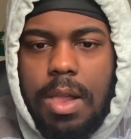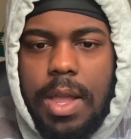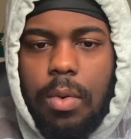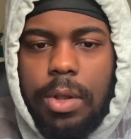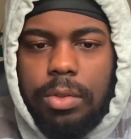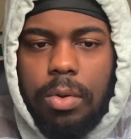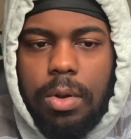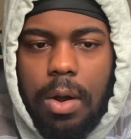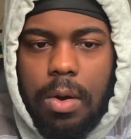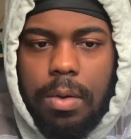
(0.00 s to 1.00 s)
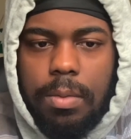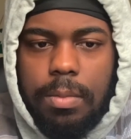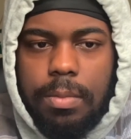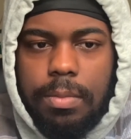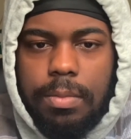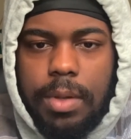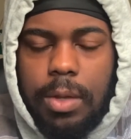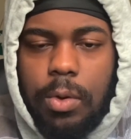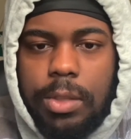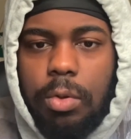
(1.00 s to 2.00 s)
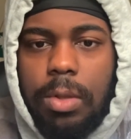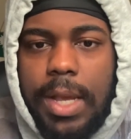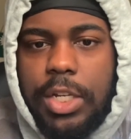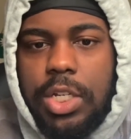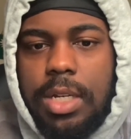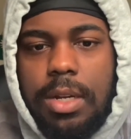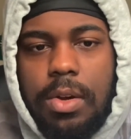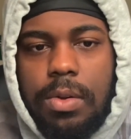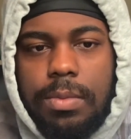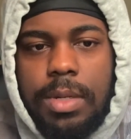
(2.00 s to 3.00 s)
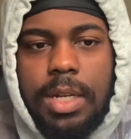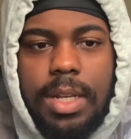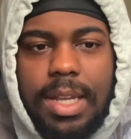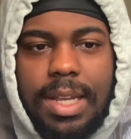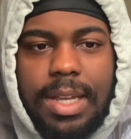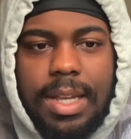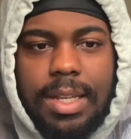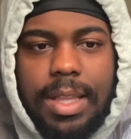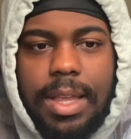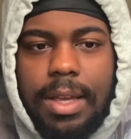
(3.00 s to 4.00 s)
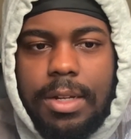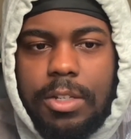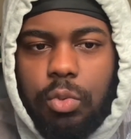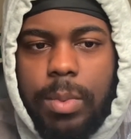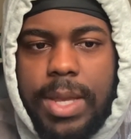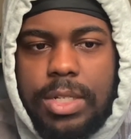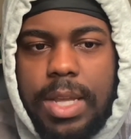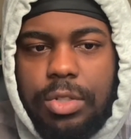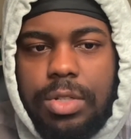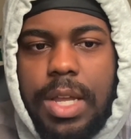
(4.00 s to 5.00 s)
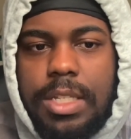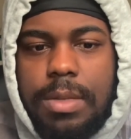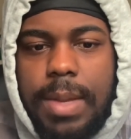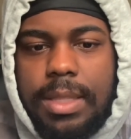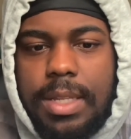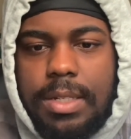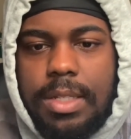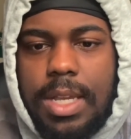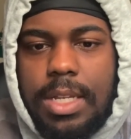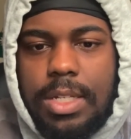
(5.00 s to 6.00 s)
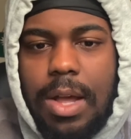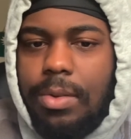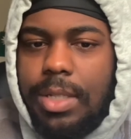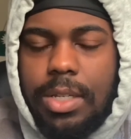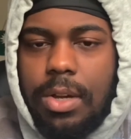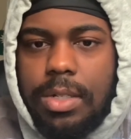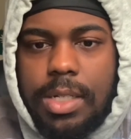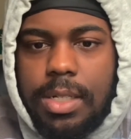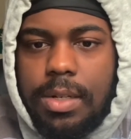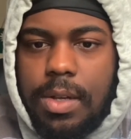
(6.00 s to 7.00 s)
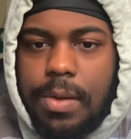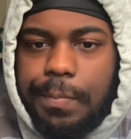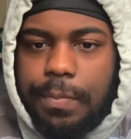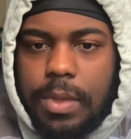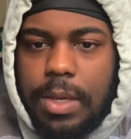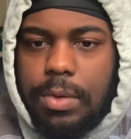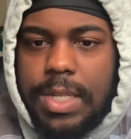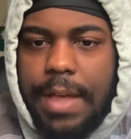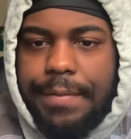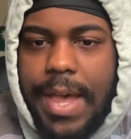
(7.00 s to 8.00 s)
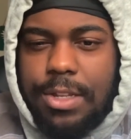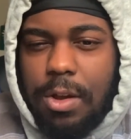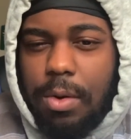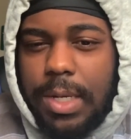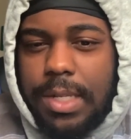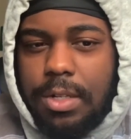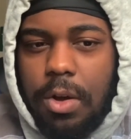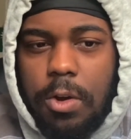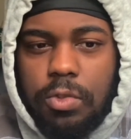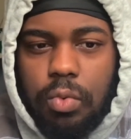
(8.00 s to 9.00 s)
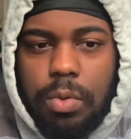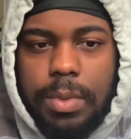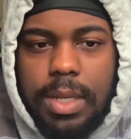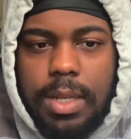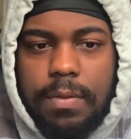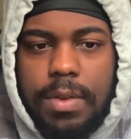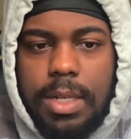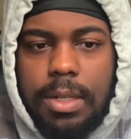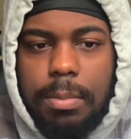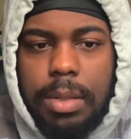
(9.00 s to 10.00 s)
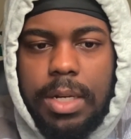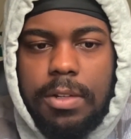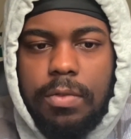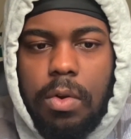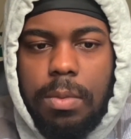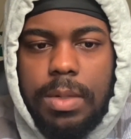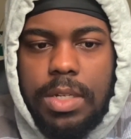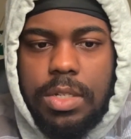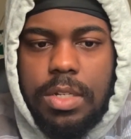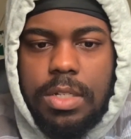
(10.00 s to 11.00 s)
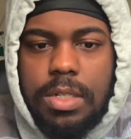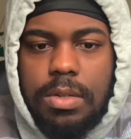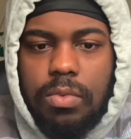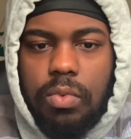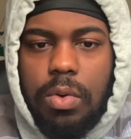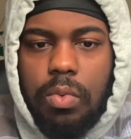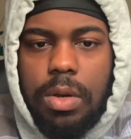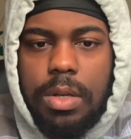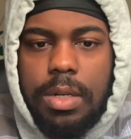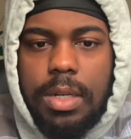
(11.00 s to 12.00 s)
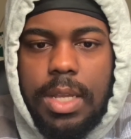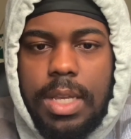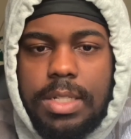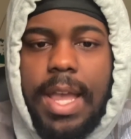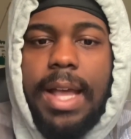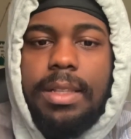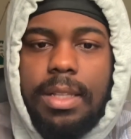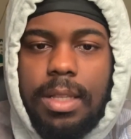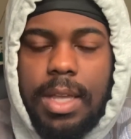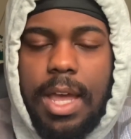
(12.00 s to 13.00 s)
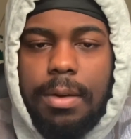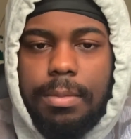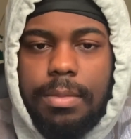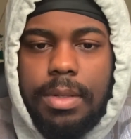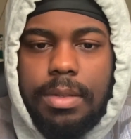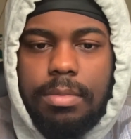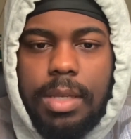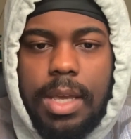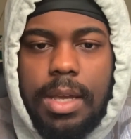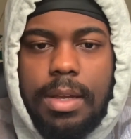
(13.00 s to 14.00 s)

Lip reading: It went through, though. It went through like shit, though. Thank goodness we managed to exercise him at this stage. I don't think y'all did. He was that fast already as a curse form. If he'd complete his form, then just what would exactly look at him. Yeah.